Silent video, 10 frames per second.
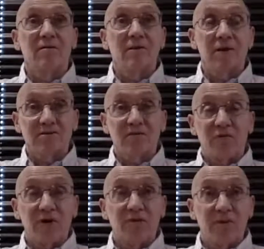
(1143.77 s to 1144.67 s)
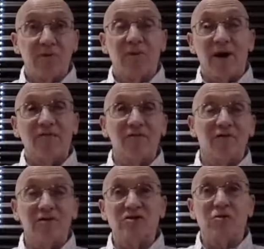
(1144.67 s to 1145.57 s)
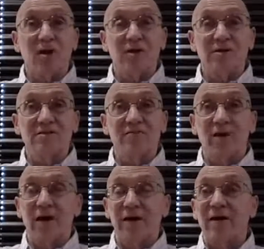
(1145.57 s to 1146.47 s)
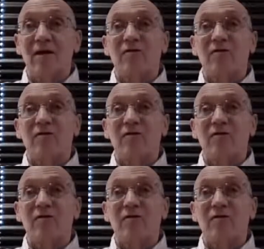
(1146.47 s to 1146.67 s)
Because if we can be mindful of these qualities of mind,